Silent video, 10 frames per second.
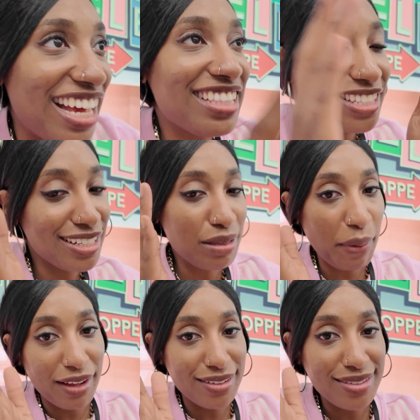it's a
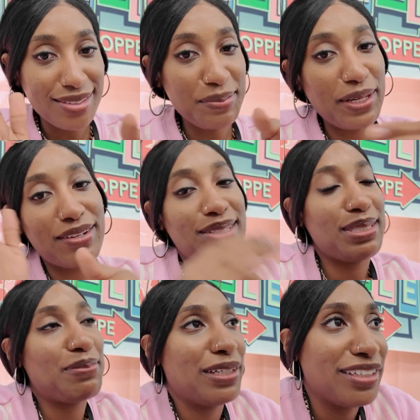balance,
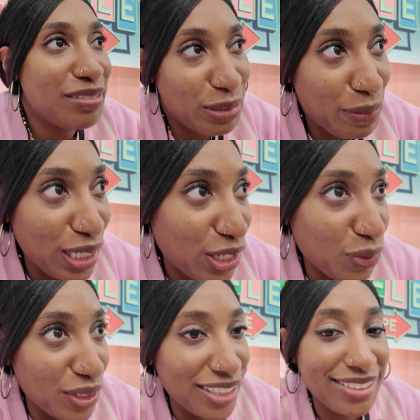but we're making
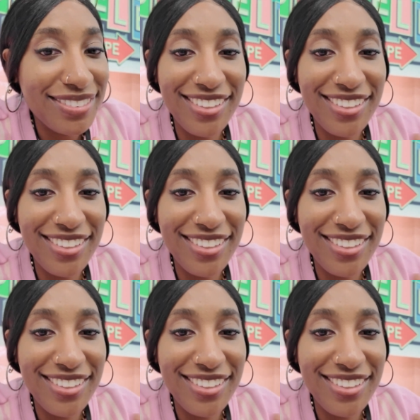it work.